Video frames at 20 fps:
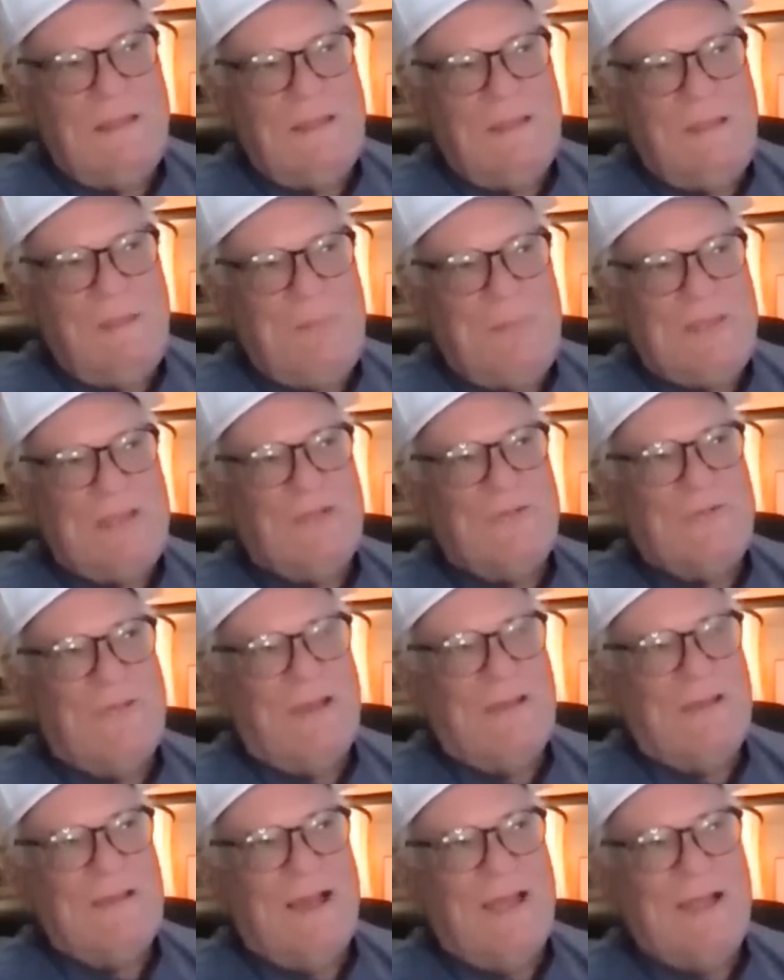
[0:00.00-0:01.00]
because
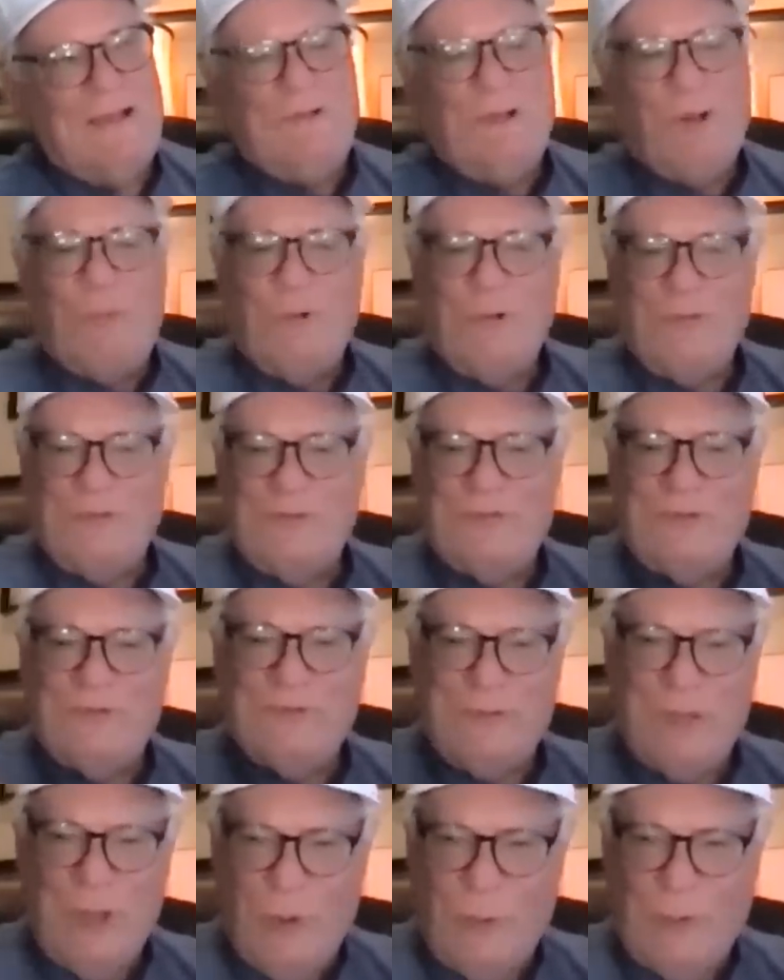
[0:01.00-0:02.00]
I know where this is
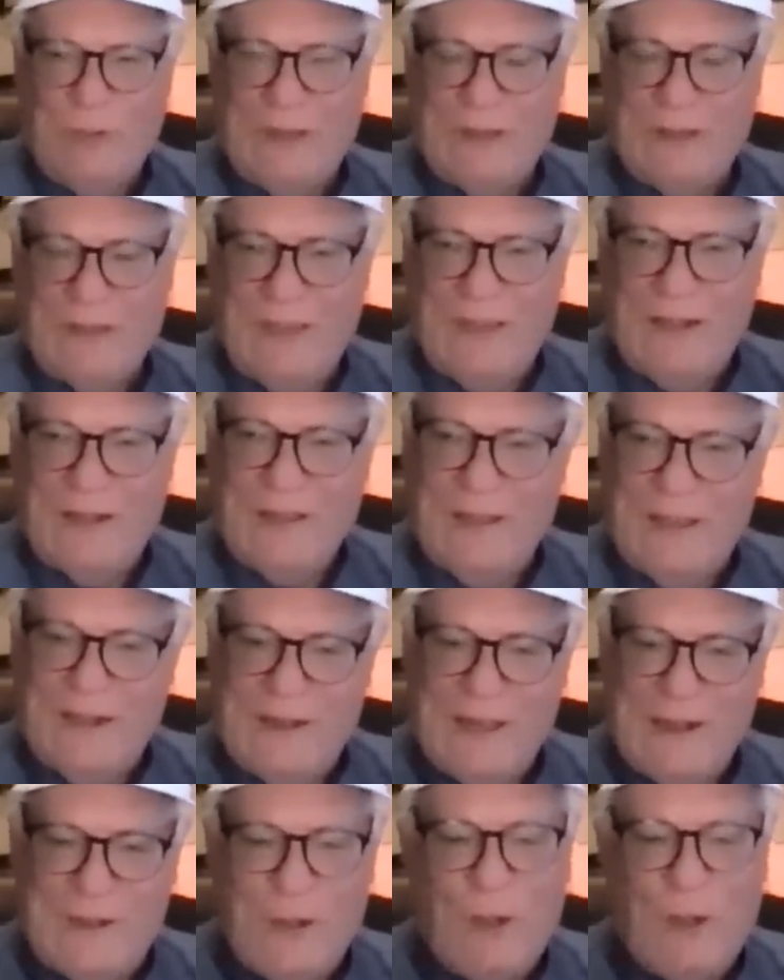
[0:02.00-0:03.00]
going,
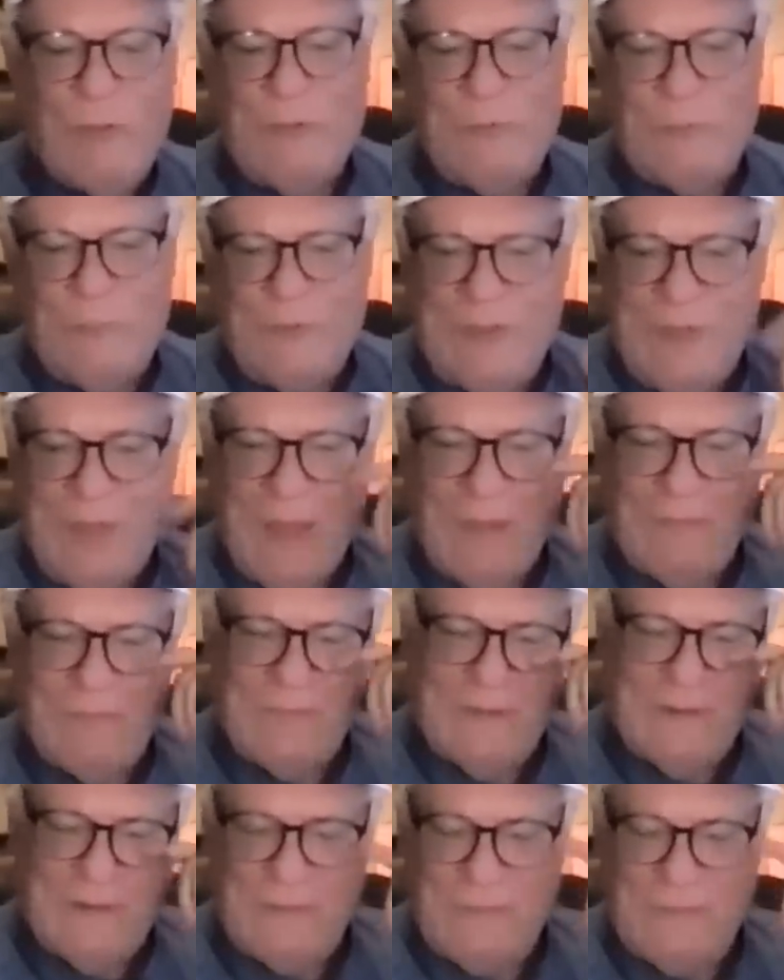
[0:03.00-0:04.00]
and I know that we have
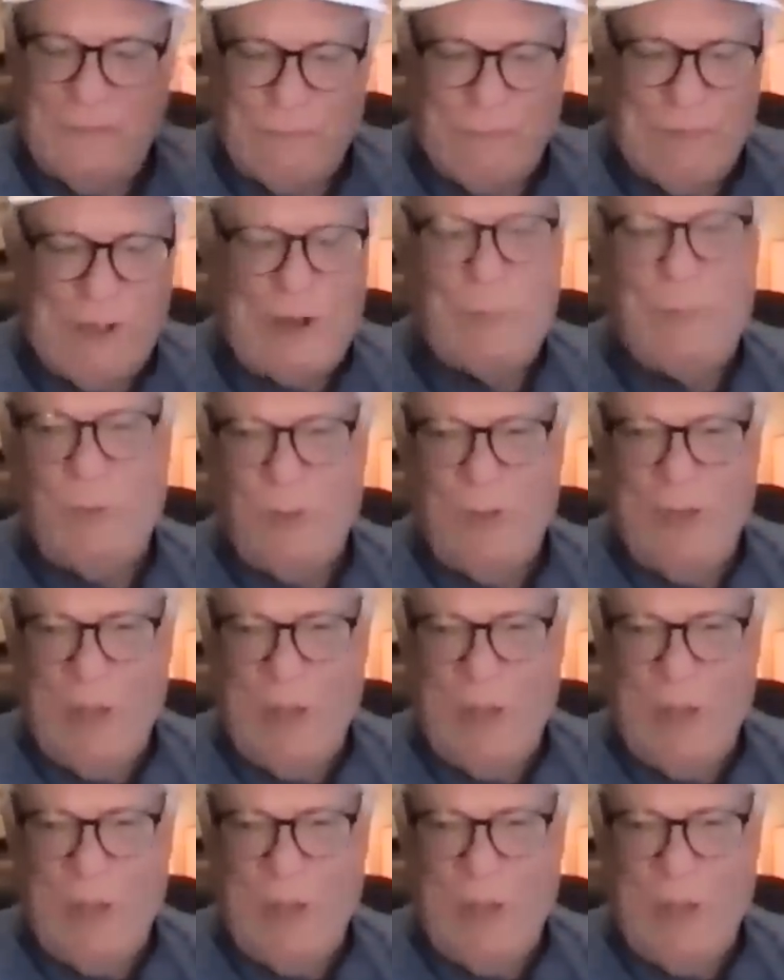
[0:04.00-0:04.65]
incredible